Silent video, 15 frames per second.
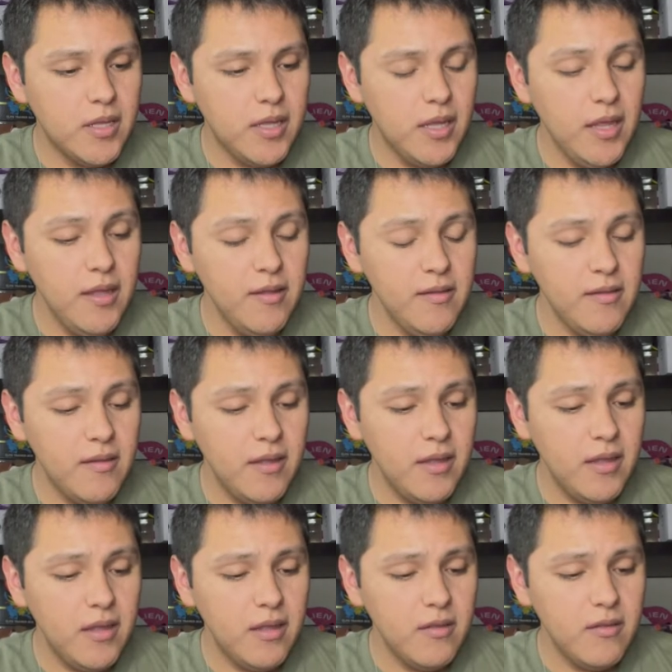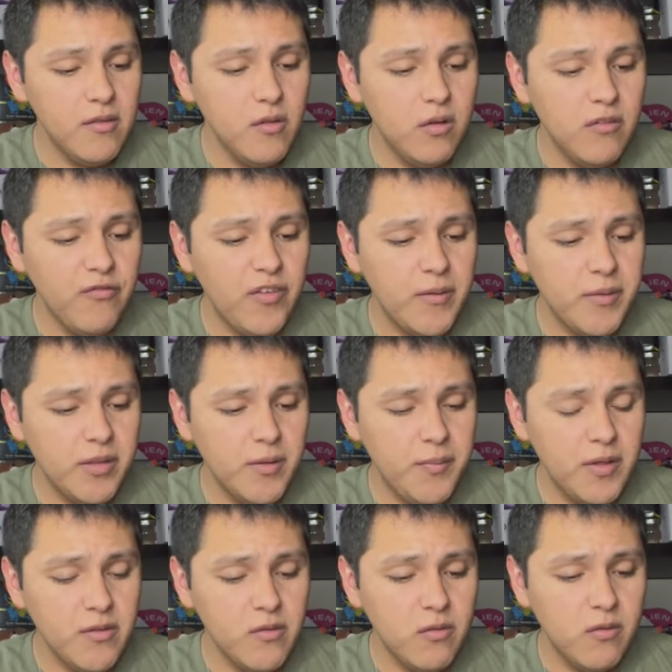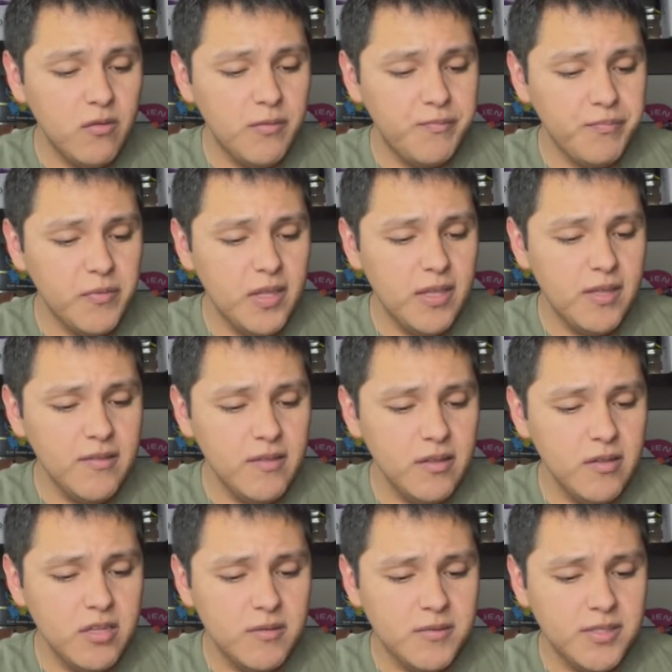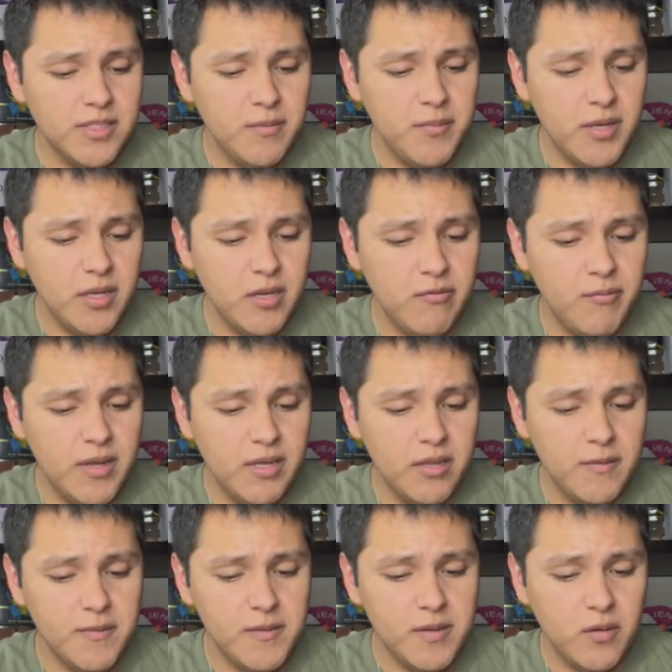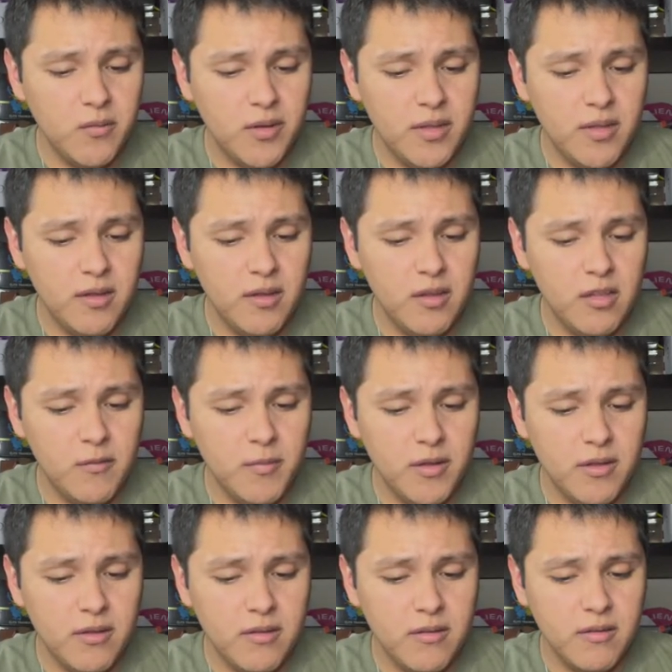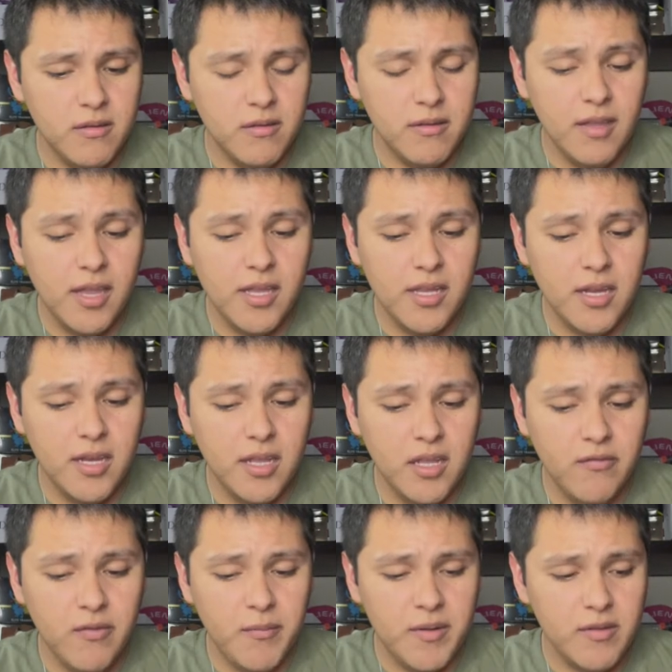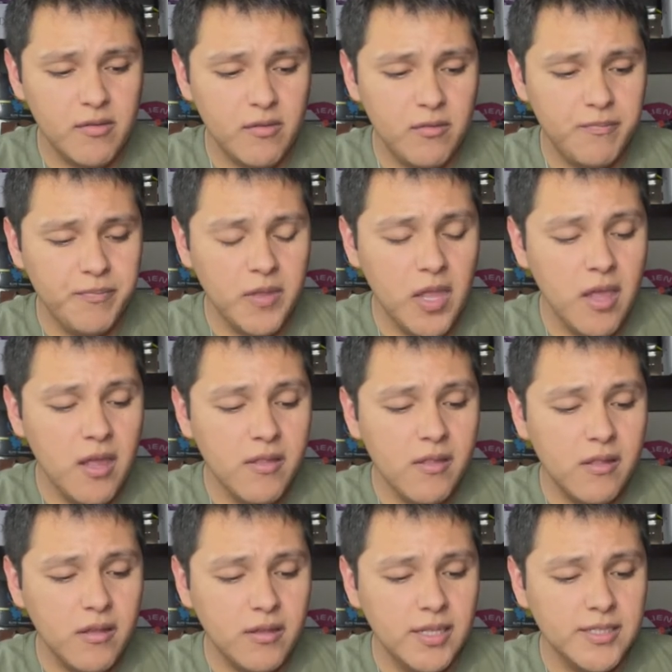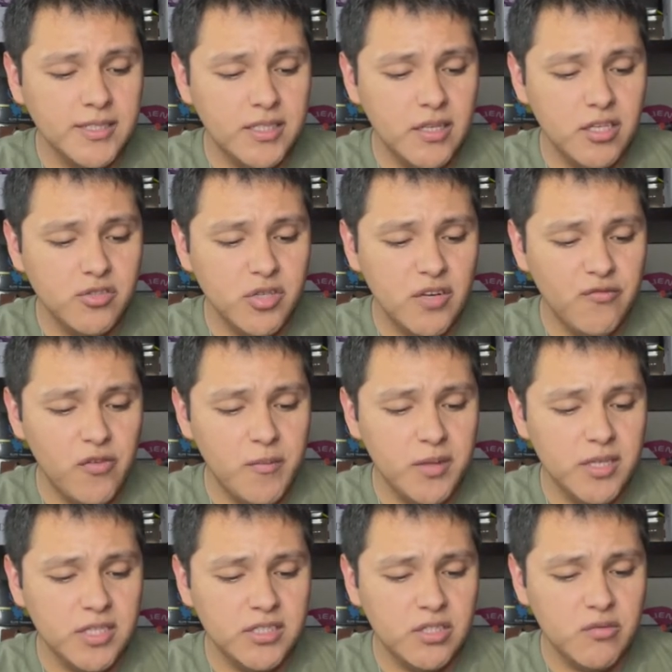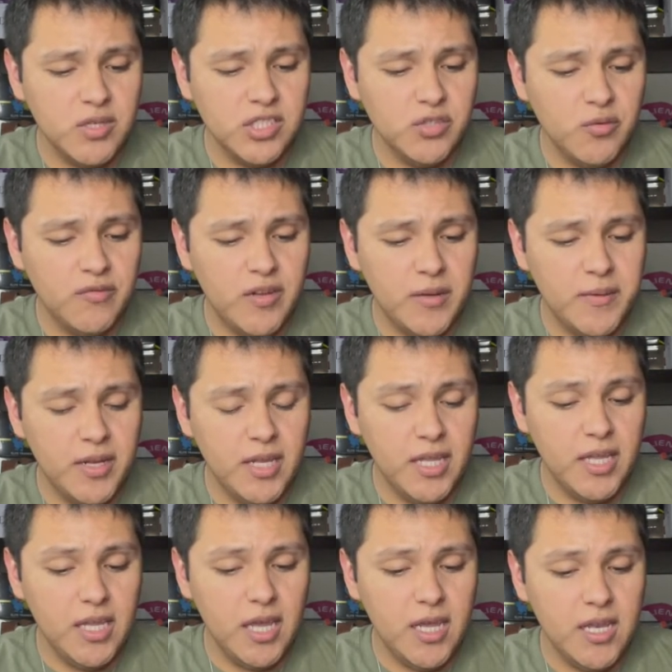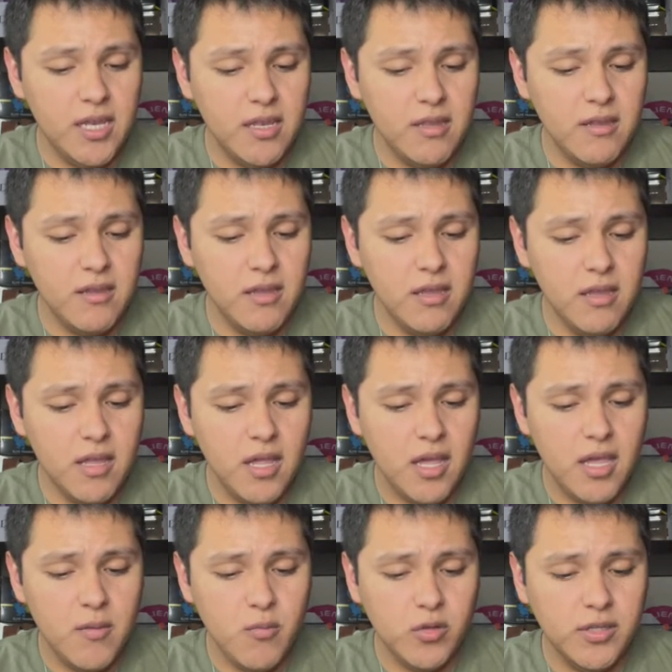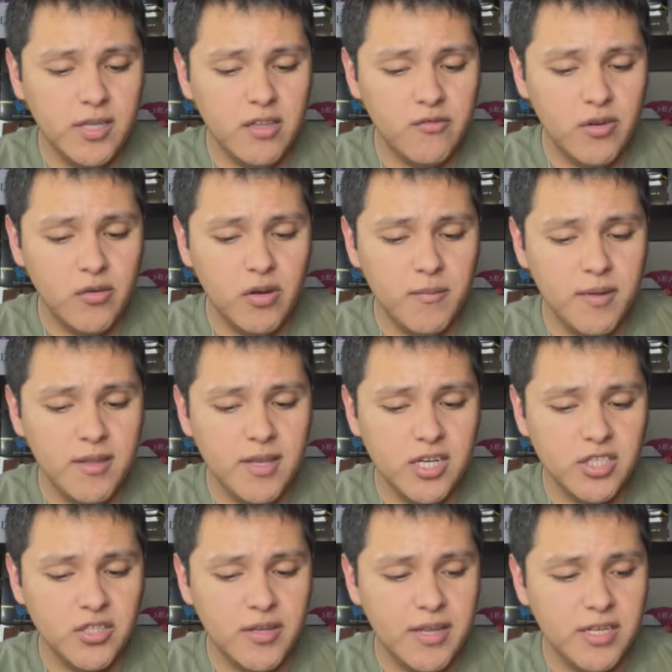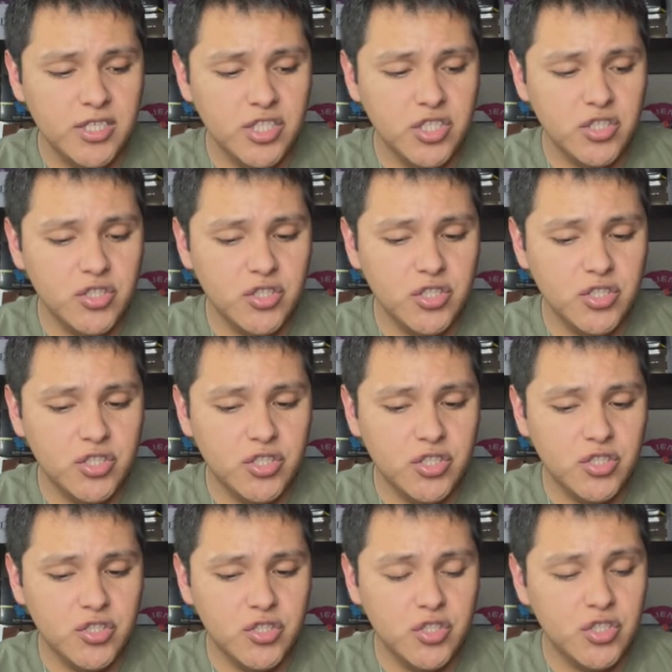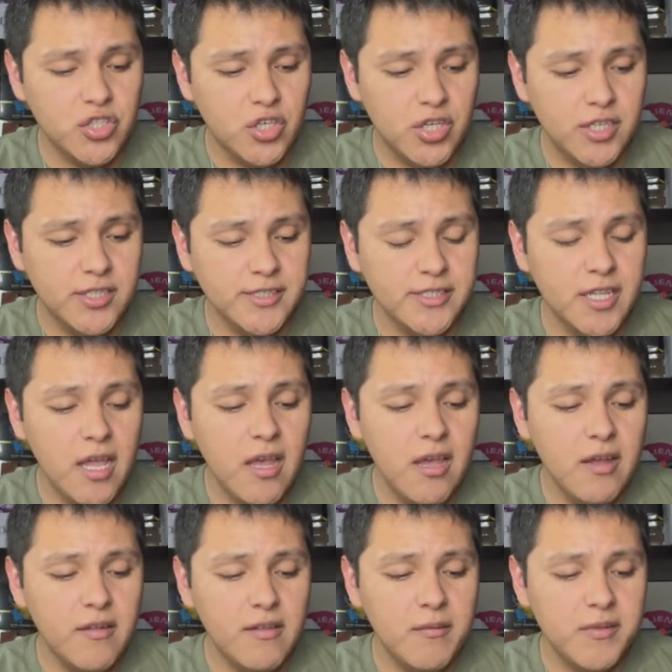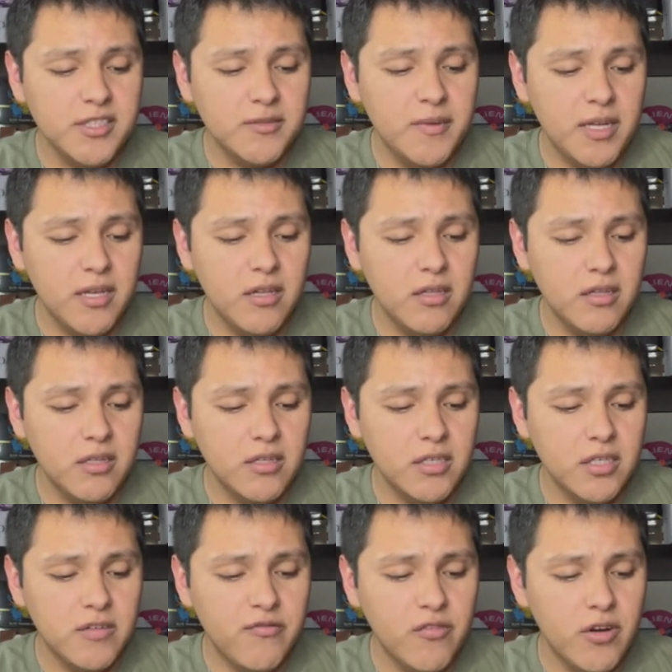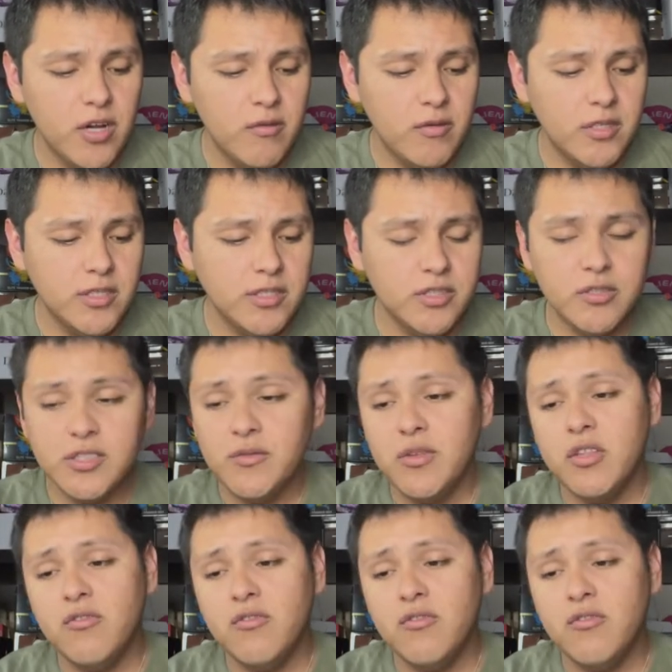is a this cold favorite lip pencil instantly delivers the impact of matte lipstick with the spontaneity of a pencil. The long-lasting, non-drying formula is enriched with vitamin E and emollients for creamy texture that ensures seamless matte color for hours. This retails